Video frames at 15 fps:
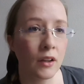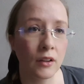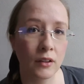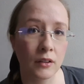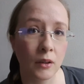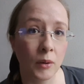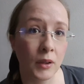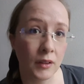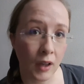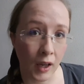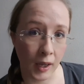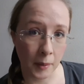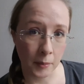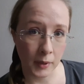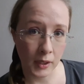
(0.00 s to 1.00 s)
So one
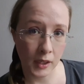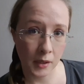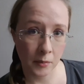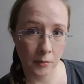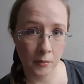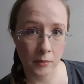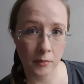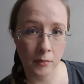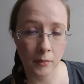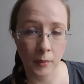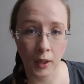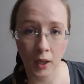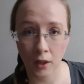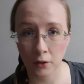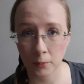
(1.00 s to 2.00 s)
time me and my
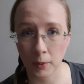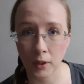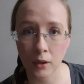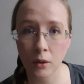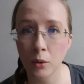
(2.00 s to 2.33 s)
husband